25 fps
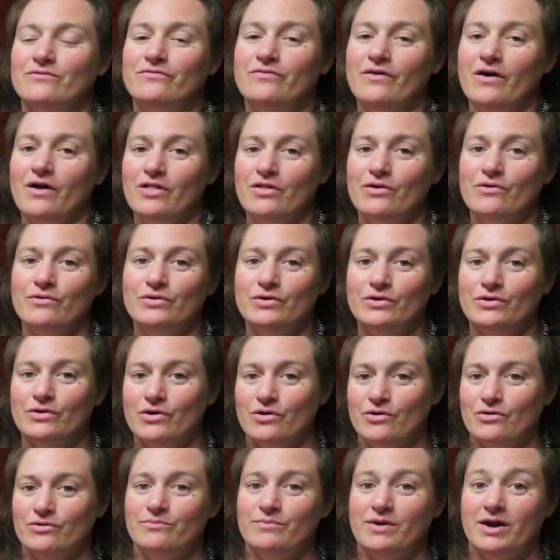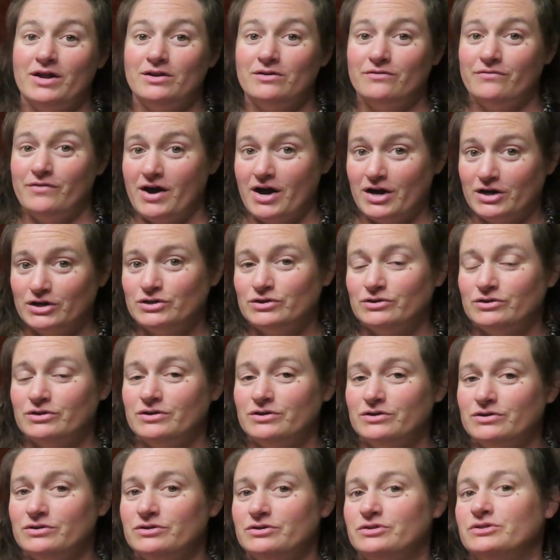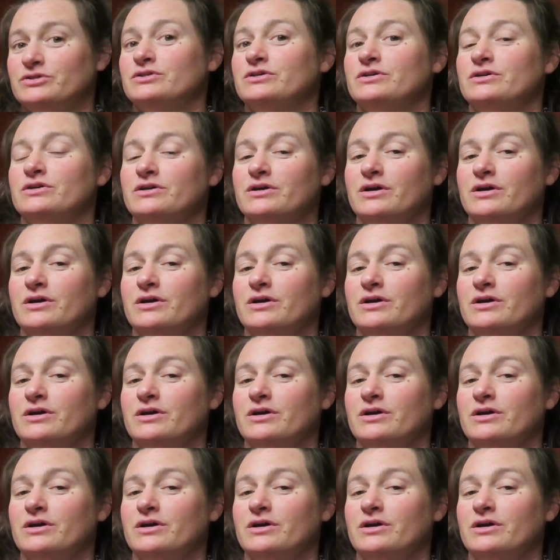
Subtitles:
follow your own manufacturer's